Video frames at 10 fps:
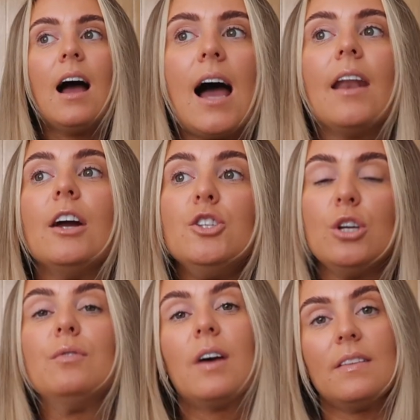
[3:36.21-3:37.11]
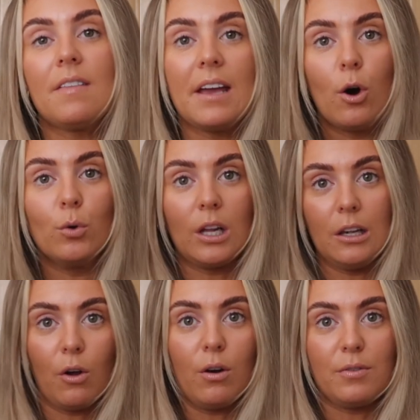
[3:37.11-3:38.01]
and I do find that they hold a
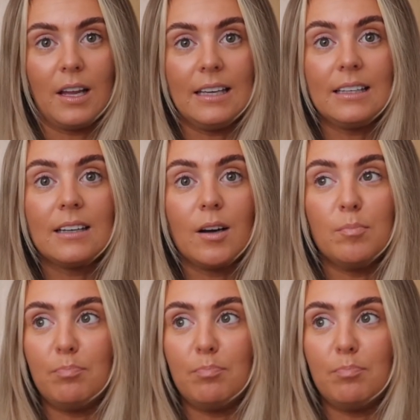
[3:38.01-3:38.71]
lot of like